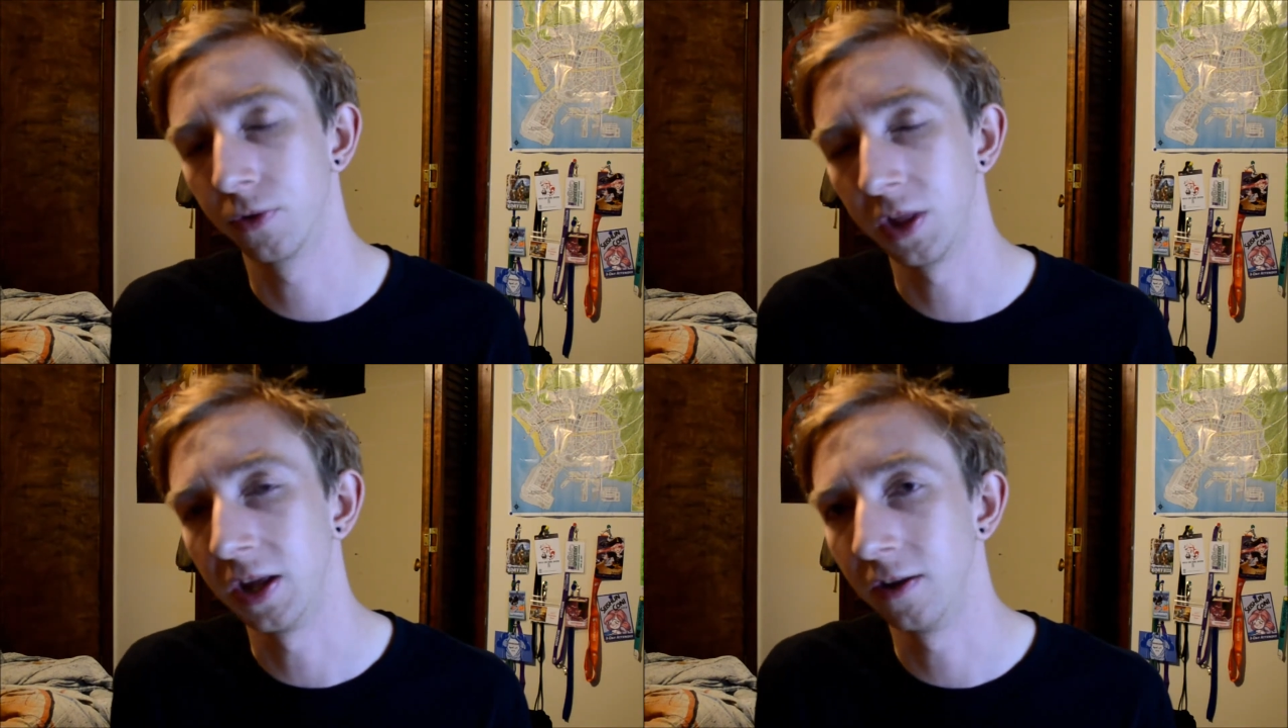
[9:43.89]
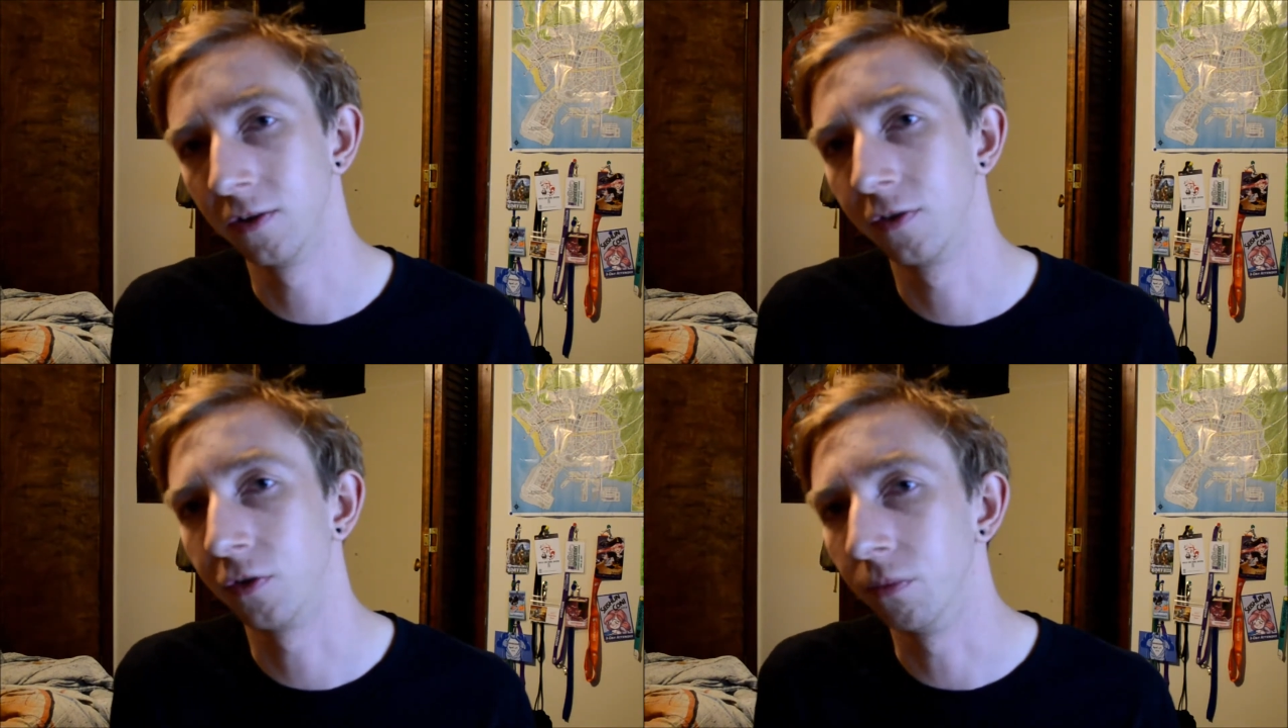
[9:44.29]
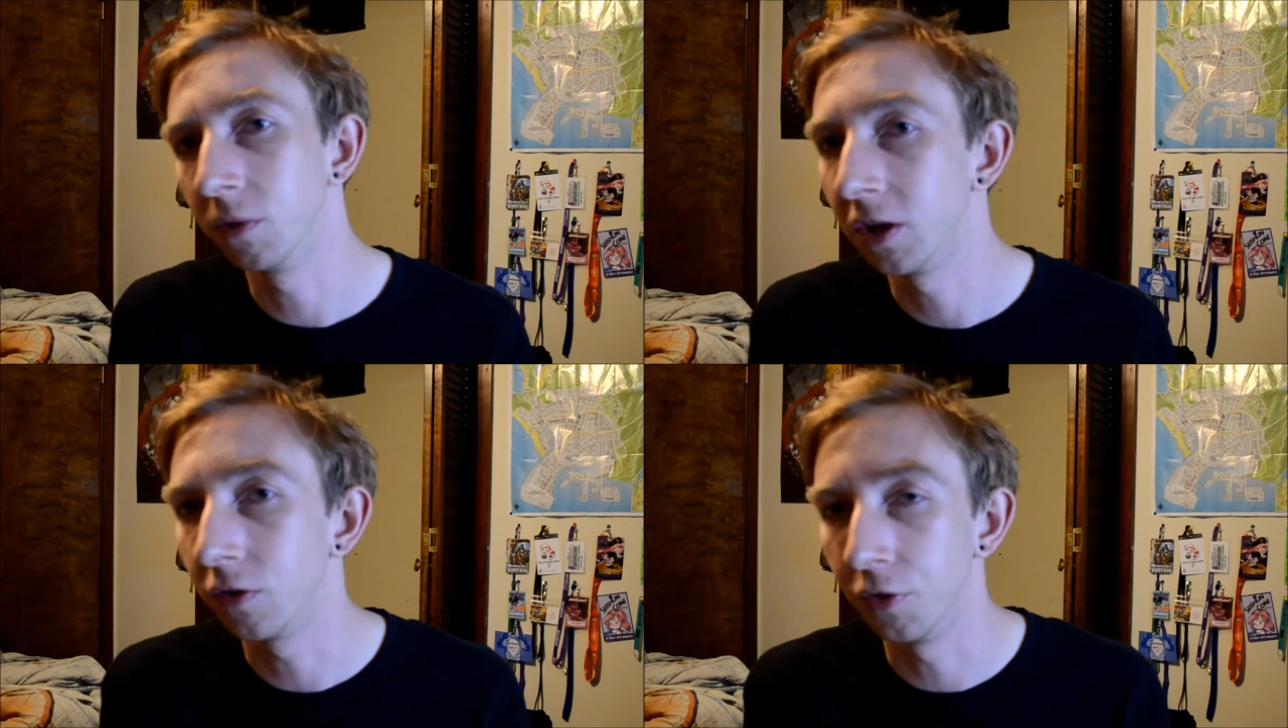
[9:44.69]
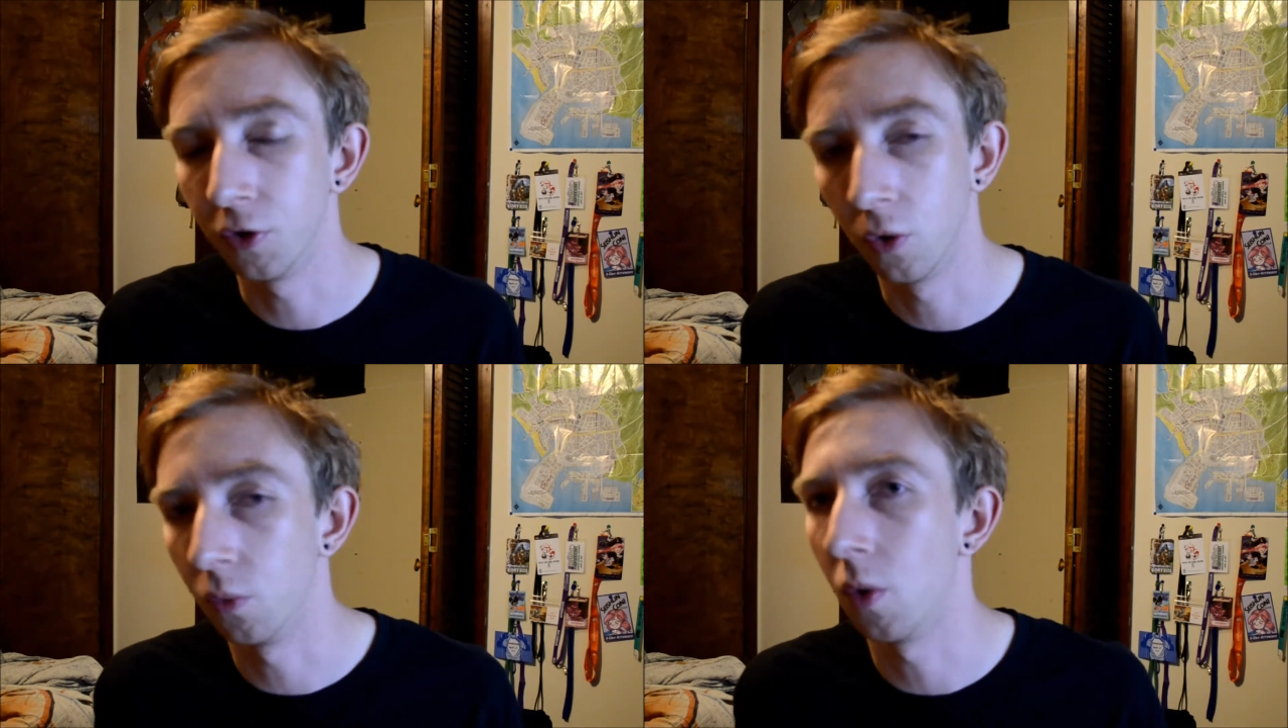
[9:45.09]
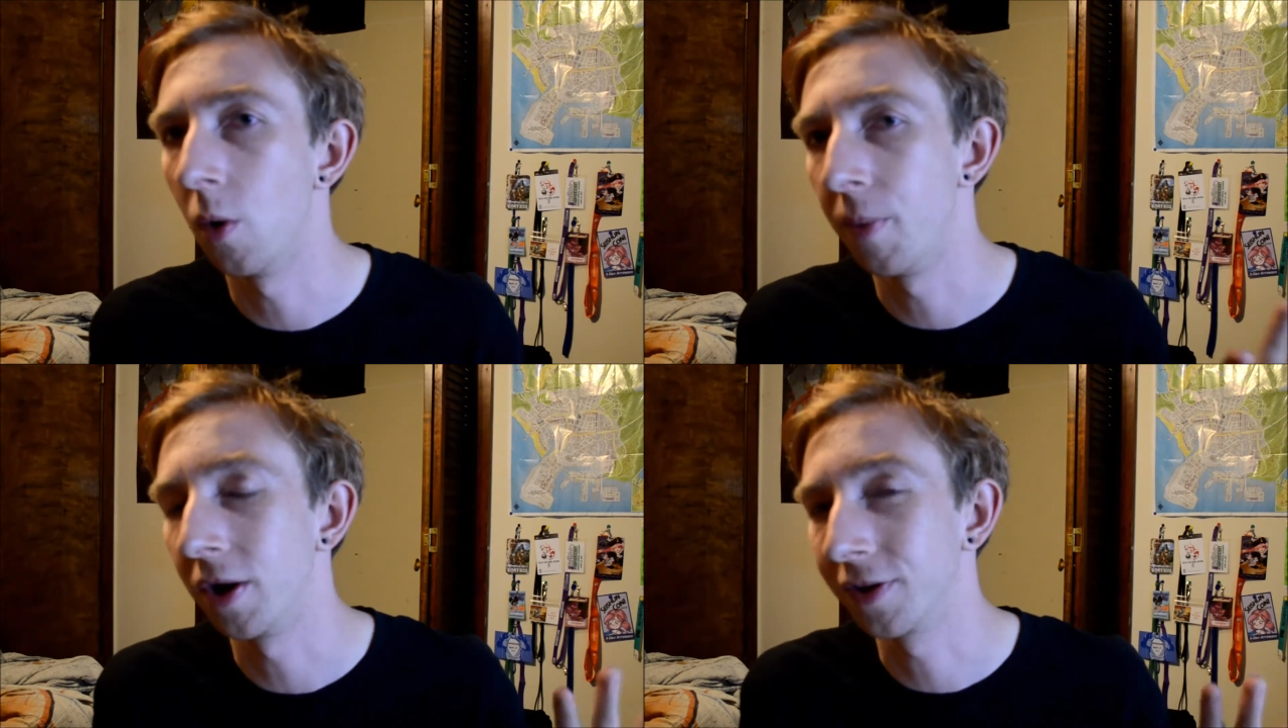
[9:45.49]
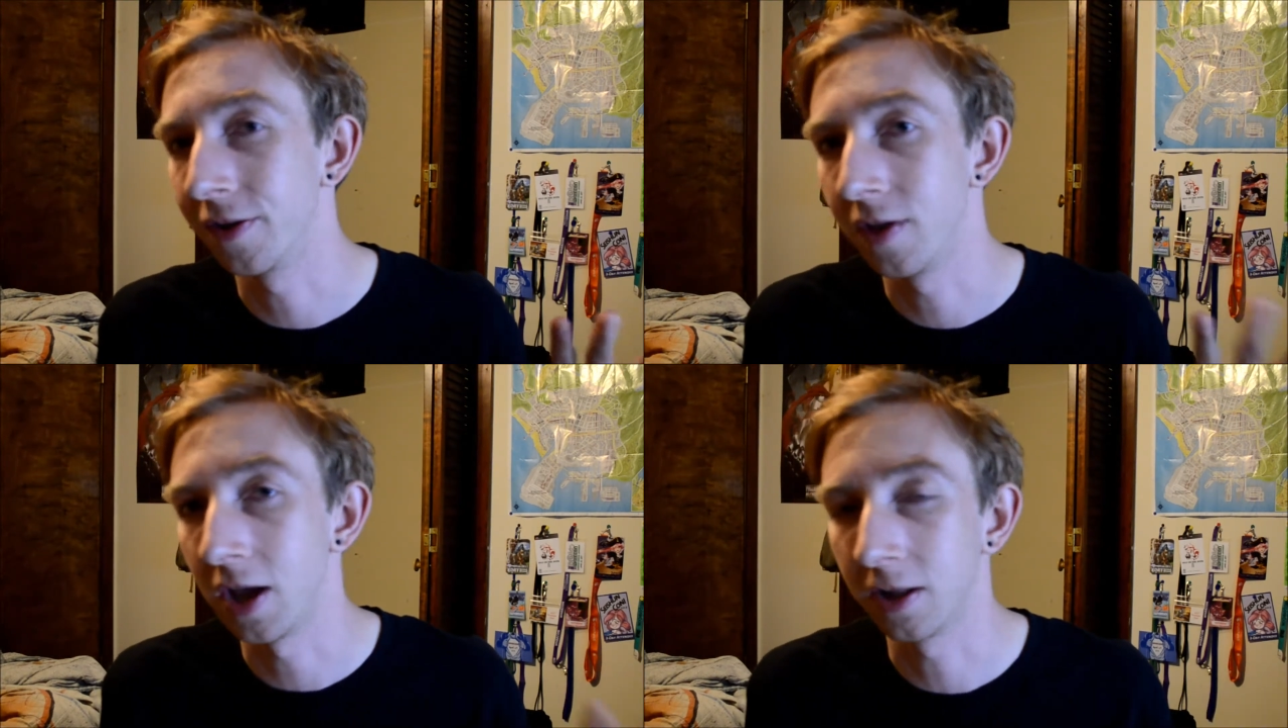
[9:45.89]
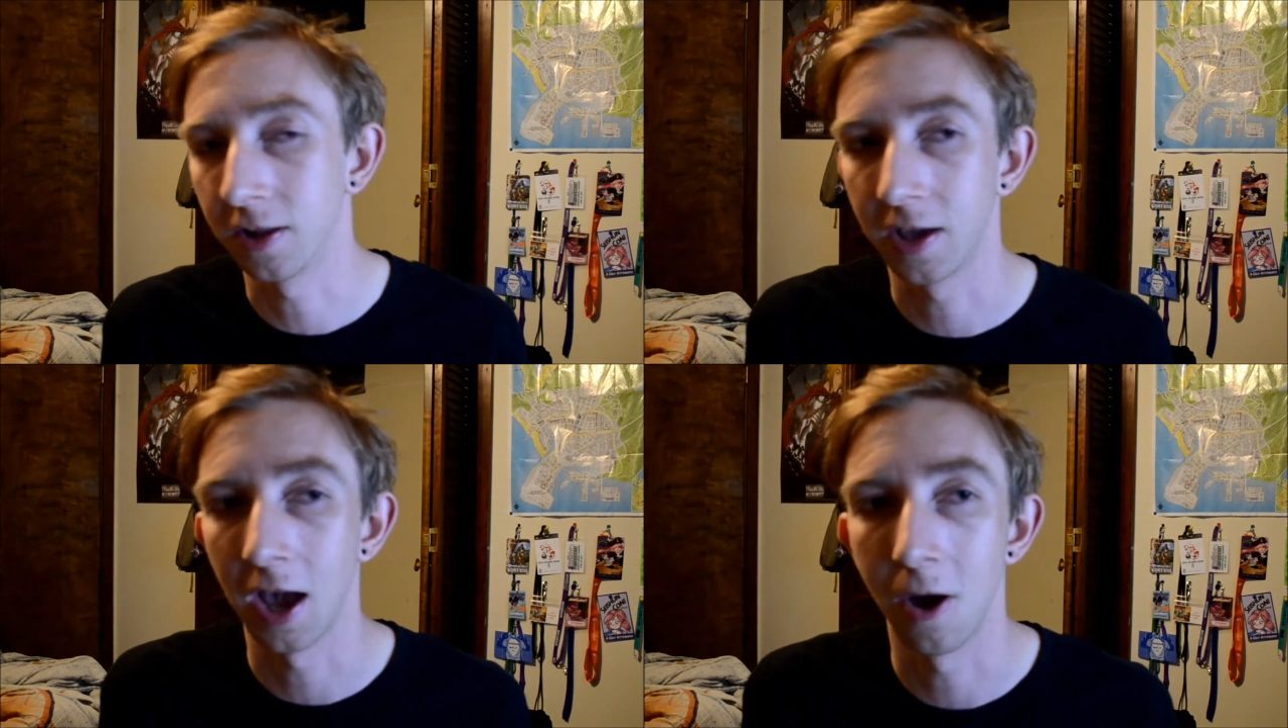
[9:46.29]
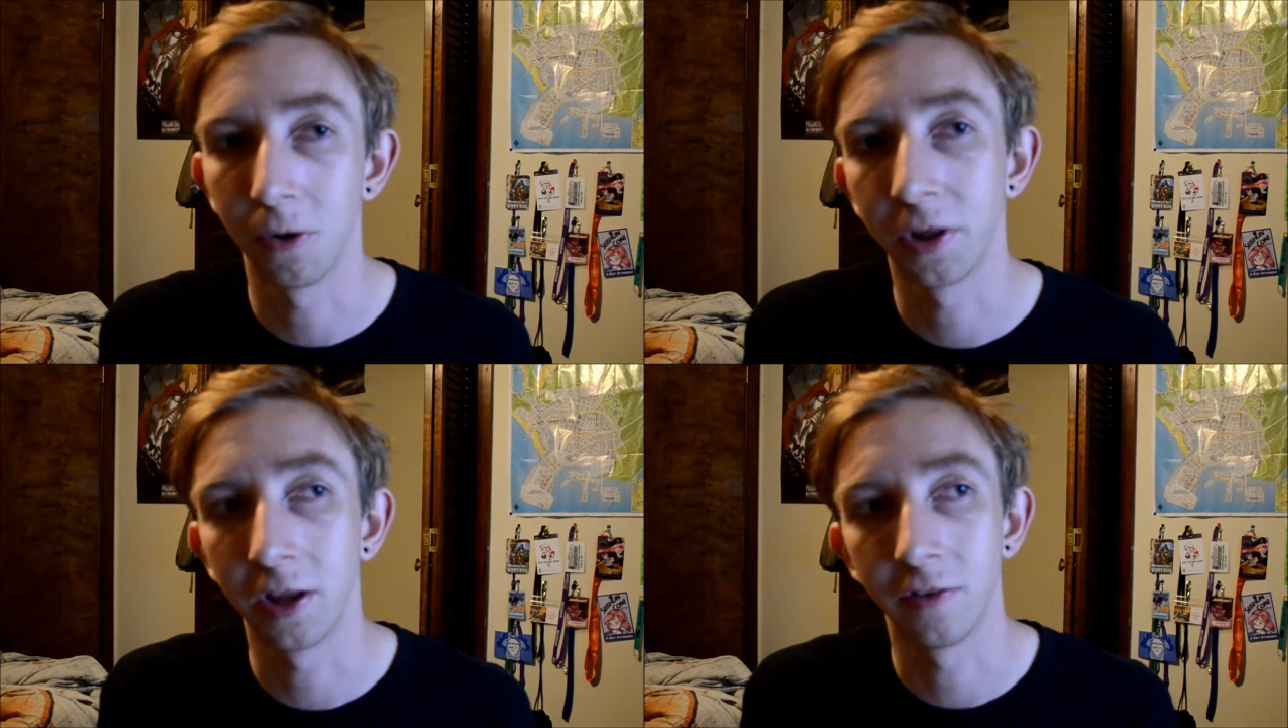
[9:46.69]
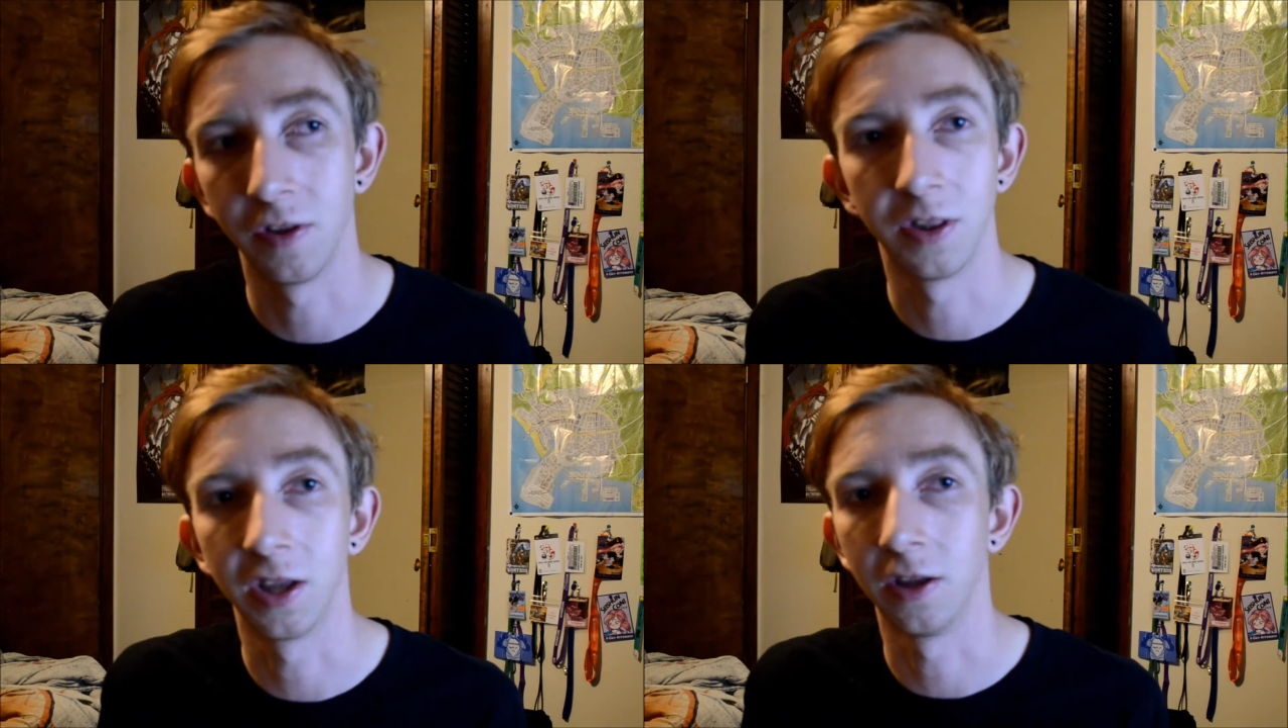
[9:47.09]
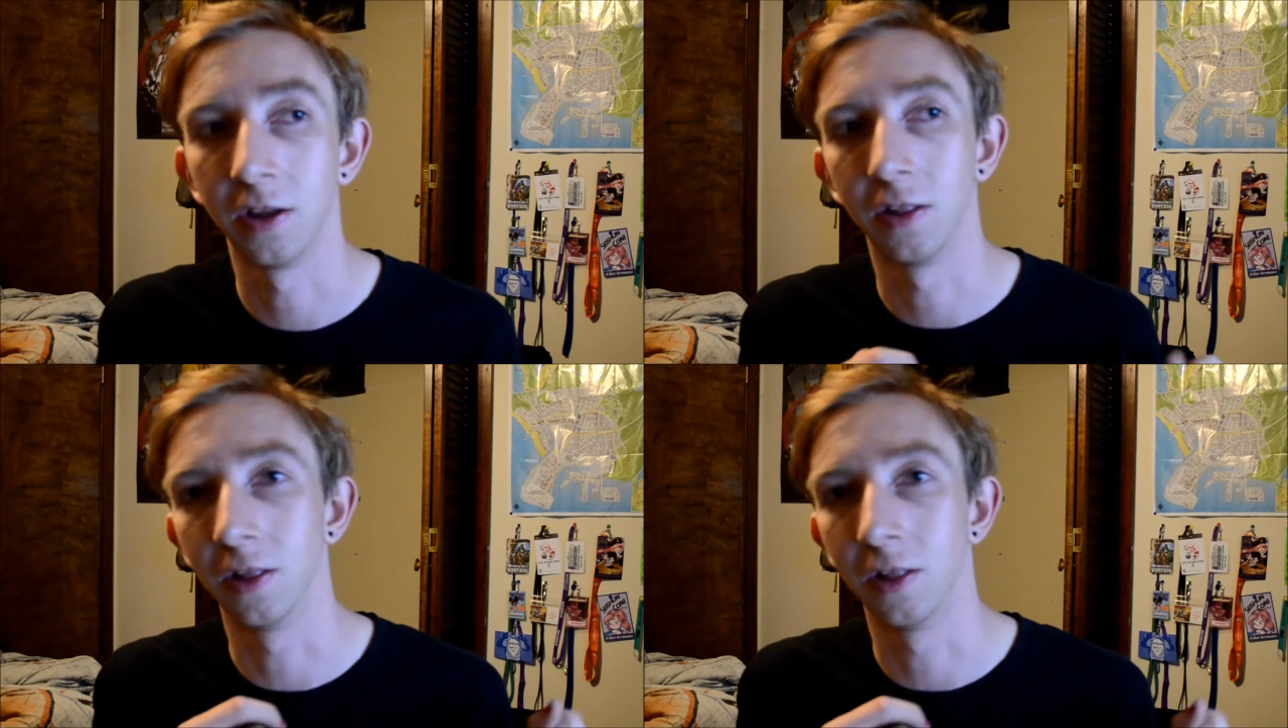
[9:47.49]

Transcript: things you need to know about the technicalities and the